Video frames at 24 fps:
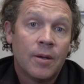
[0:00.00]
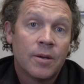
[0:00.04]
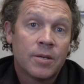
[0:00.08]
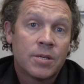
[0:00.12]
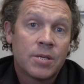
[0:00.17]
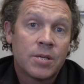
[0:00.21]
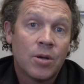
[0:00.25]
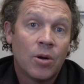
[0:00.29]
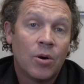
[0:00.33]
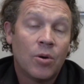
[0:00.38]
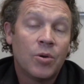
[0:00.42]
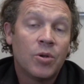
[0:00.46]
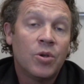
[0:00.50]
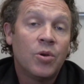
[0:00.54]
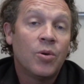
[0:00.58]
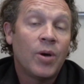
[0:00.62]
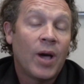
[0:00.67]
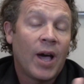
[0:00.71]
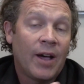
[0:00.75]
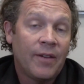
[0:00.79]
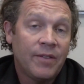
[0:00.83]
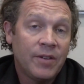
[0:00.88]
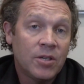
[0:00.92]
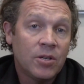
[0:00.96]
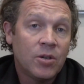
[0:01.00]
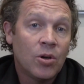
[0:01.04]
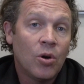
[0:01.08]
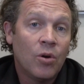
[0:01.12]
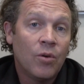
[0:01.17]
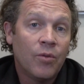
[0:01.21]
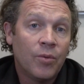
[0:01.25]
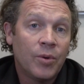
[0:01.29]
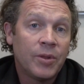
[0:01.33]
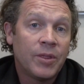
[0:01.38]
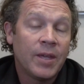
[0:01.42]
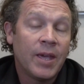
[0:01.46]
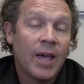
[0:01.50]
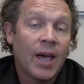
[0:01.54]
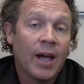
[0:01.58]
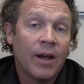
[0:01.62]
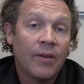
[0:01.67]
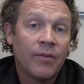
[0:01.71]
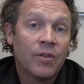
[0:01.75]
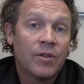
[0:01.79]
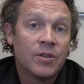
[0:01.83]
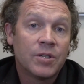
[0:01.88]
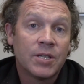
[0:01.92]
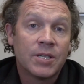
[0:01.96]
So you have to go with the
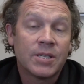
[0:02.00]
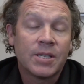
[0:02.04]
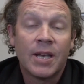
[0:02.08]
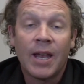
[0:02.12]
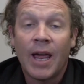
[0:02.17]
averages.